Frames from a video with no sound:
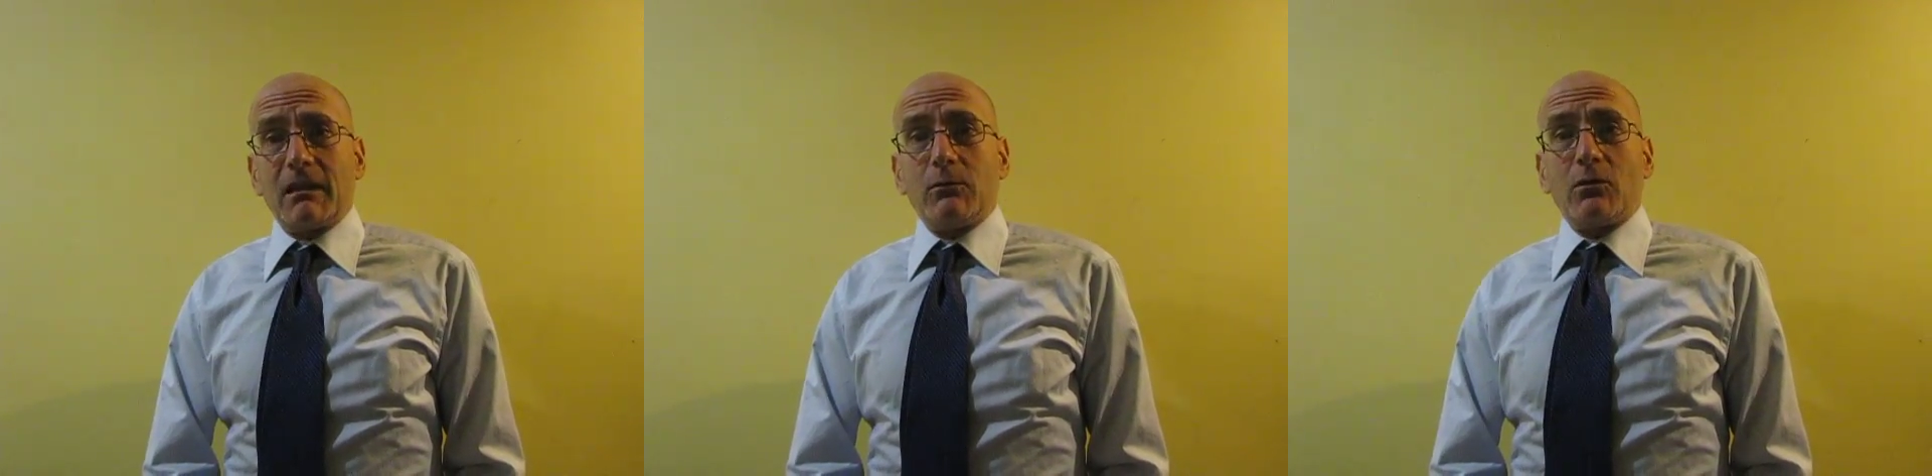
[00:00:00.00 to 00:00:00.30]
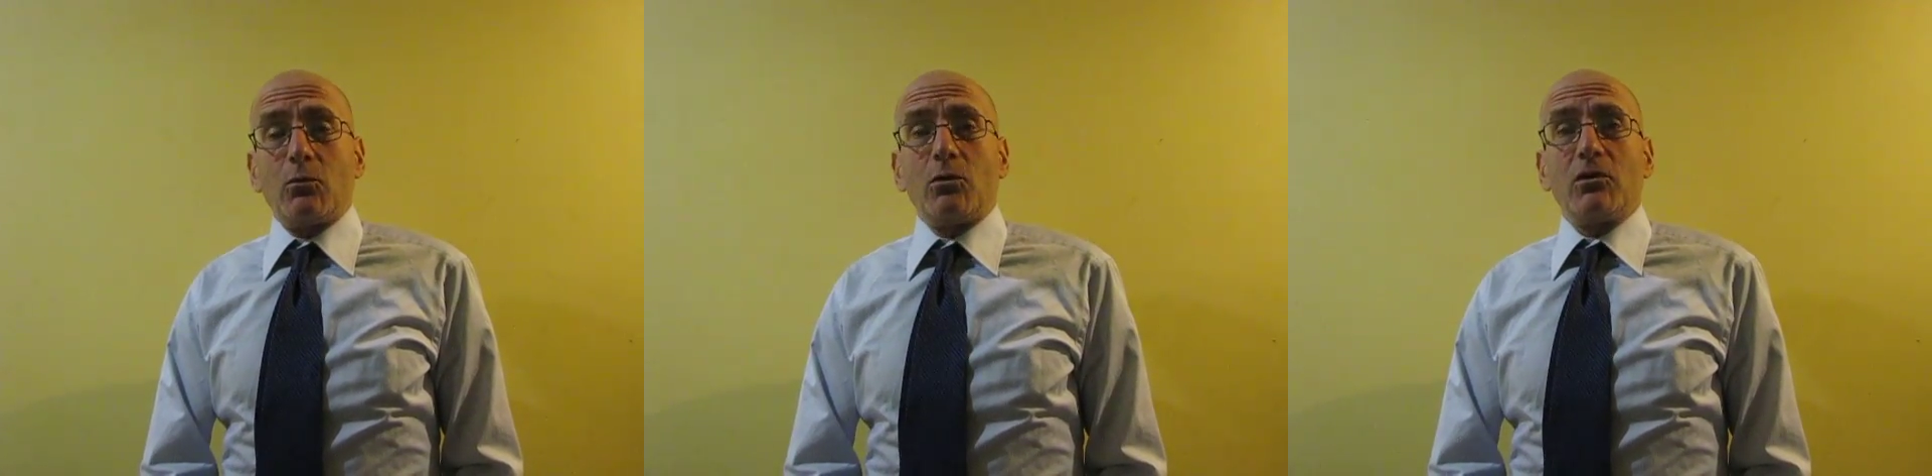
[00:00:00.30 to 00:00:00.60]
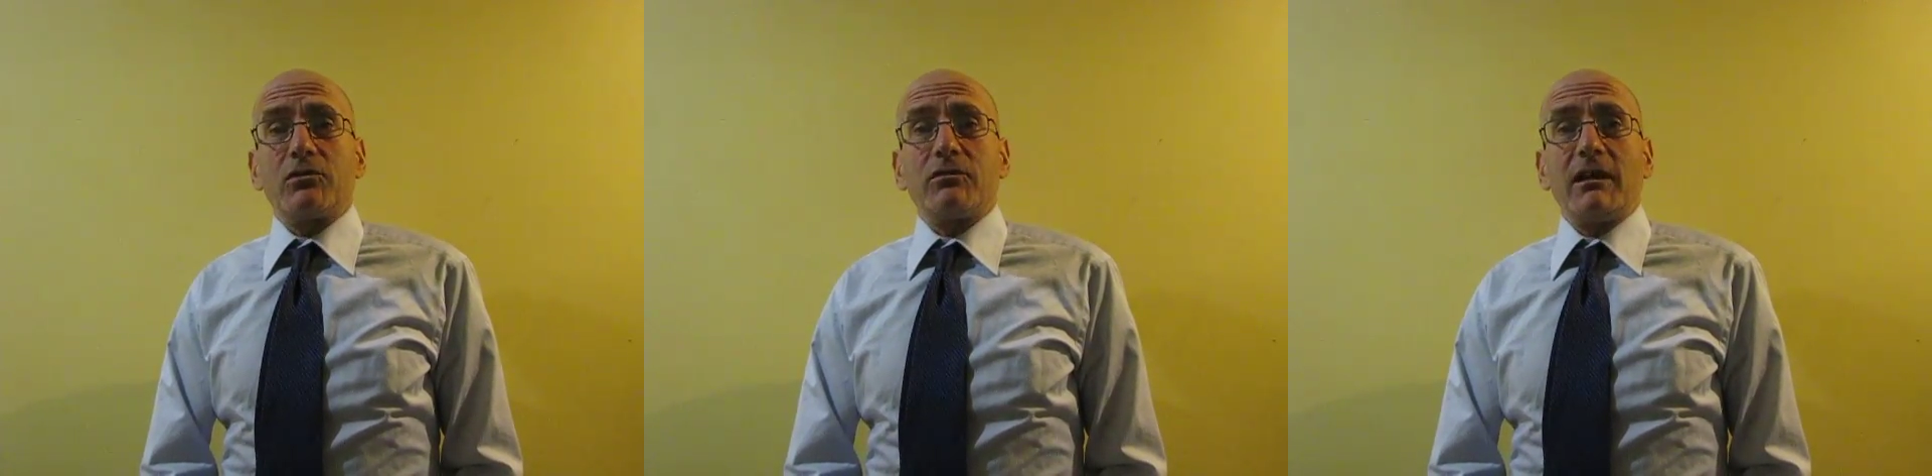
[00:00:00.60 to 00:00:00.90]
The Wall
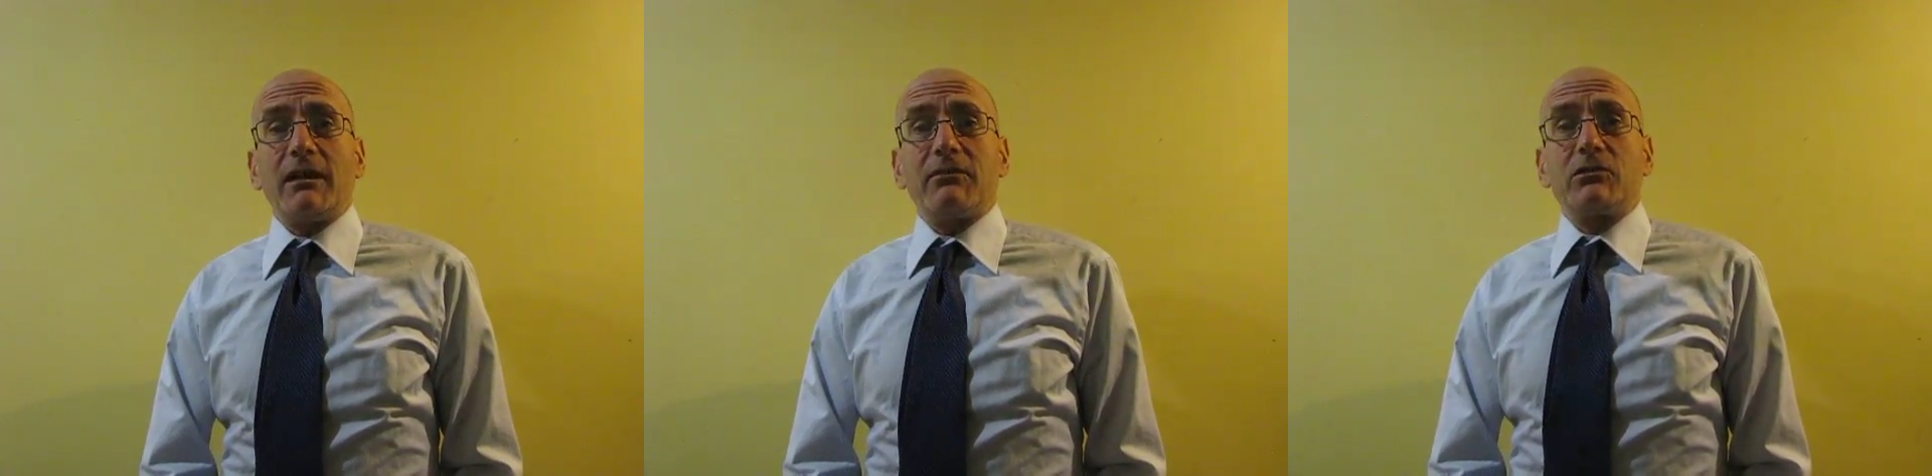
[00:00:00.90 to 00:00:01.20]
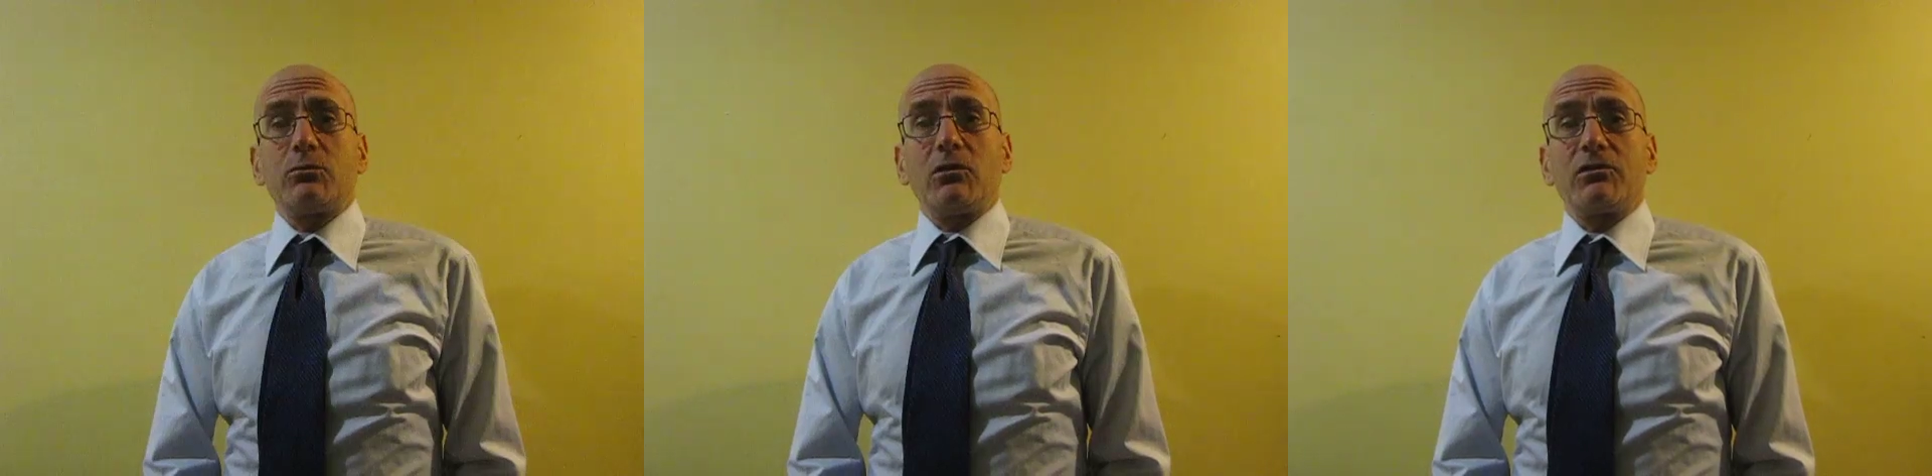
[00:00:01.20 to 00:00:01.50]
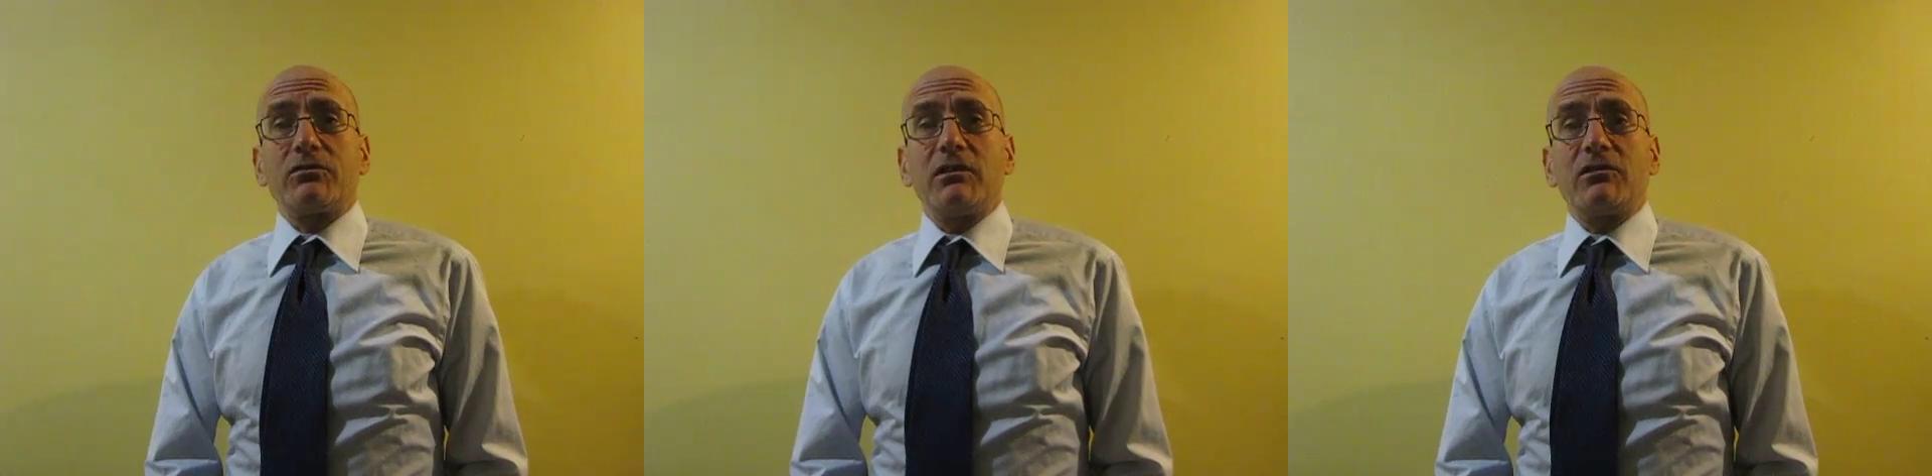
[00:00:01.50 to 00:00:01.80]
Street average Wall
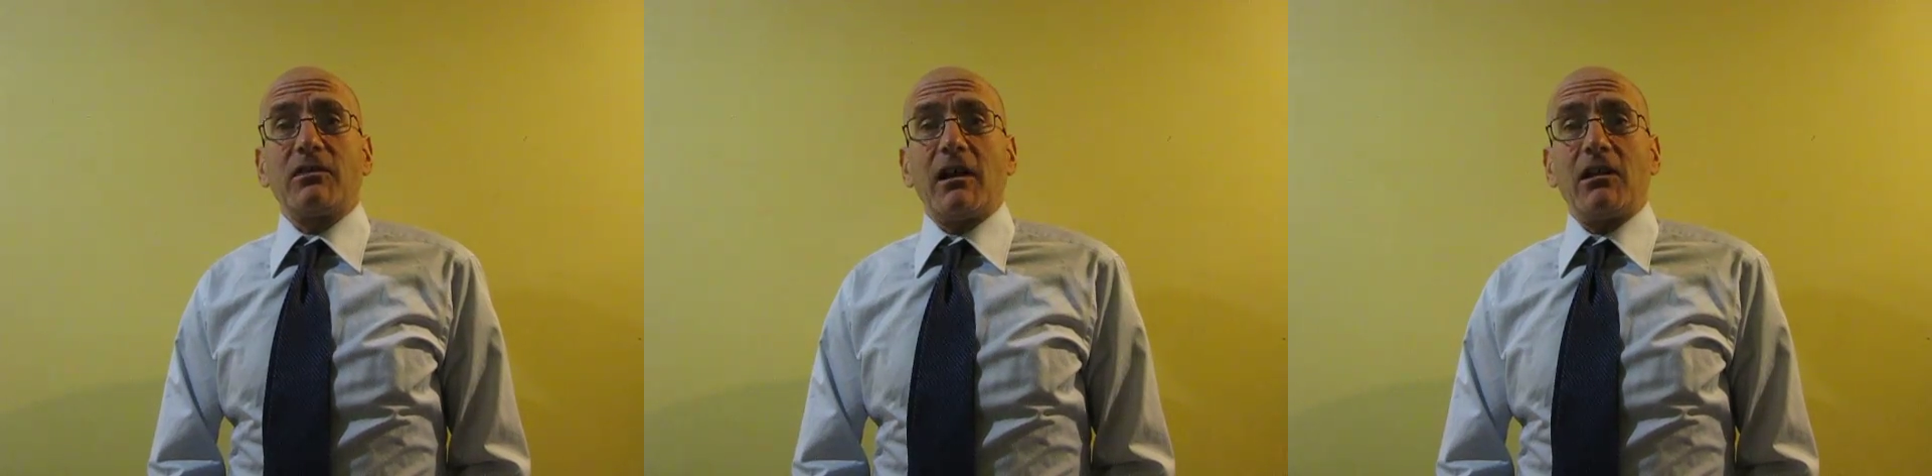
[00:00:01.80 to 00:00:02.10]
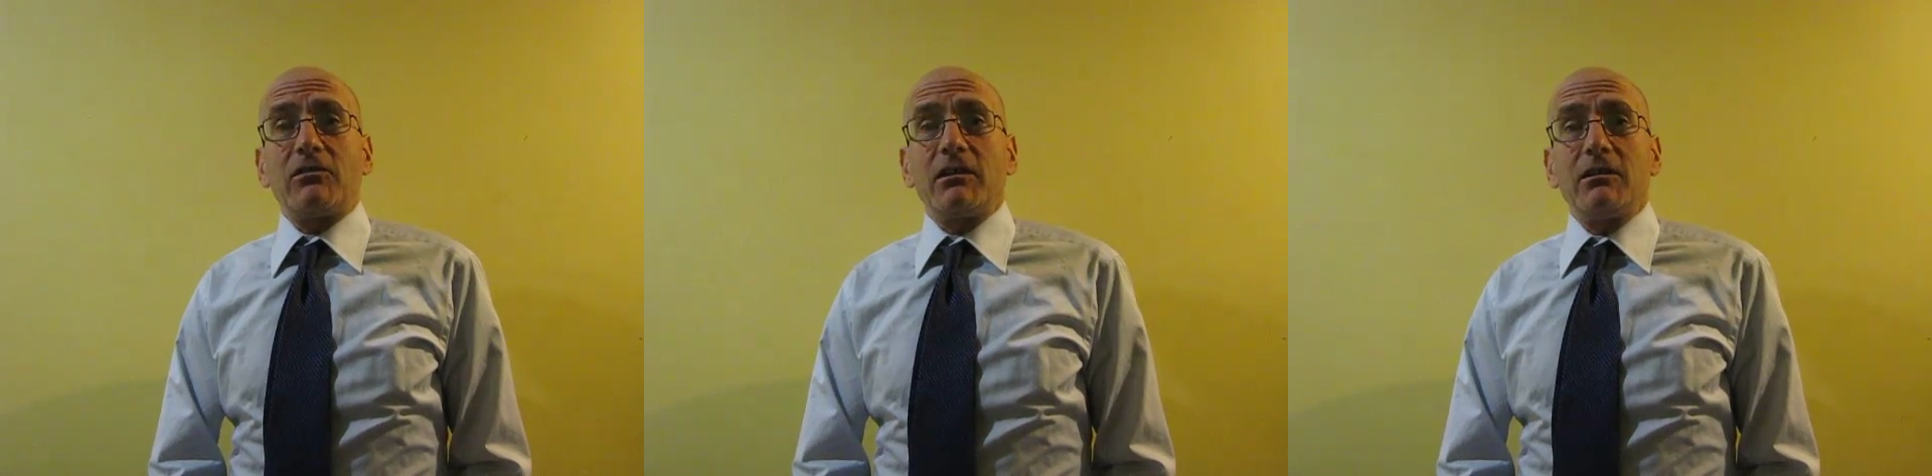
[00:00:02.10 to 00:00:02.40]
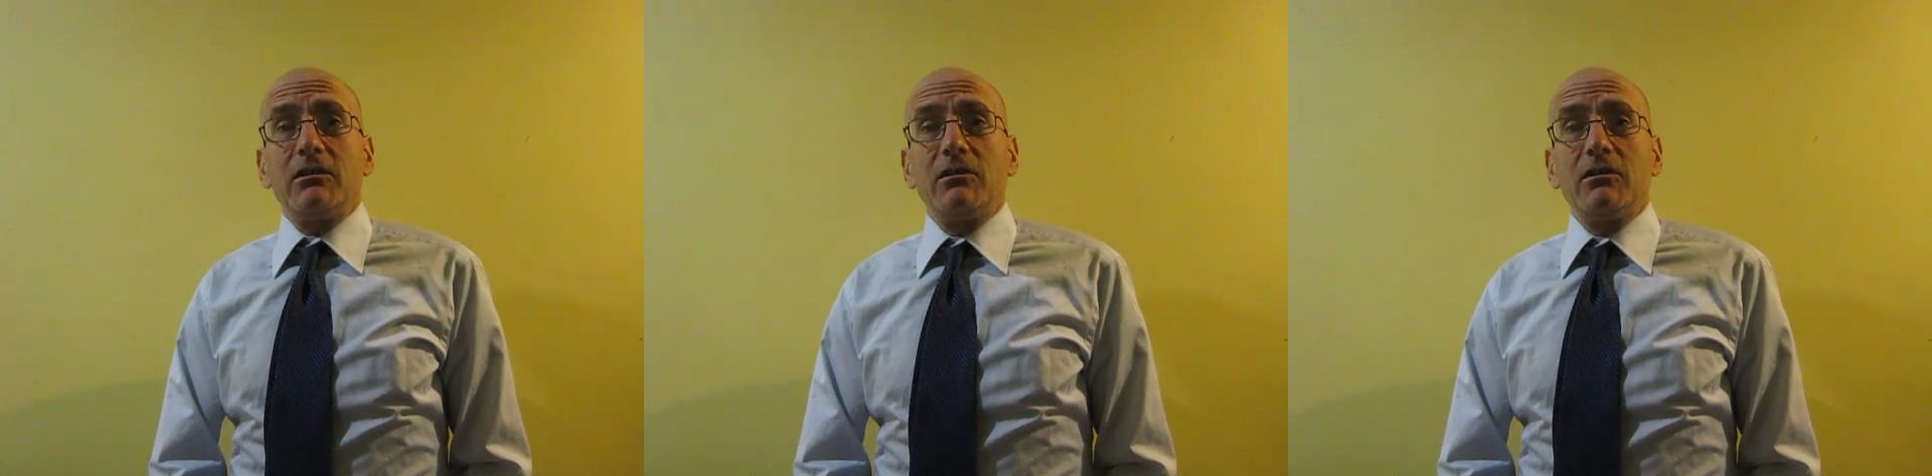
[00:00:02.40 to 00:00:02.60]
Street salary.